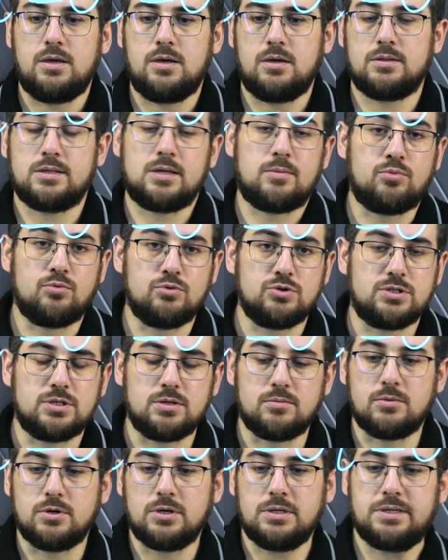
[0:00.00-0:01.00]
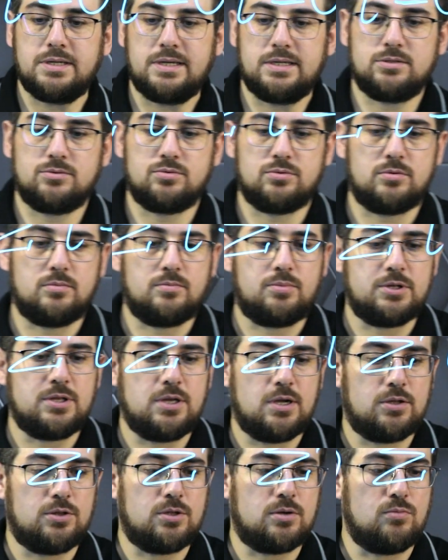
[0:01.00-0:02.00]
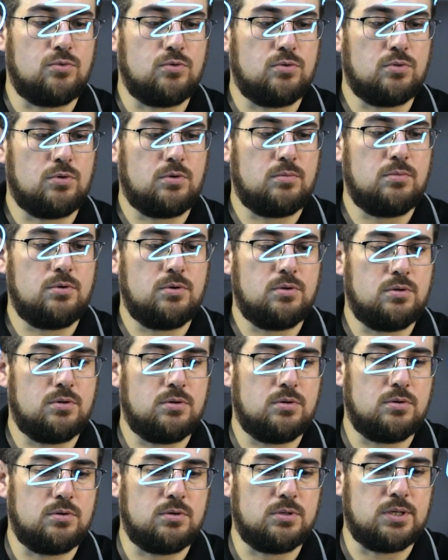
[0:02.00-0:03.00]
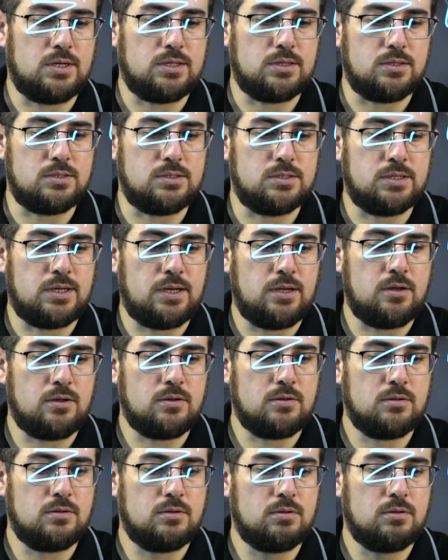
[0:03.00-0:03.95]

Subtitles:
And let's say we're acting at a certain angle to this part,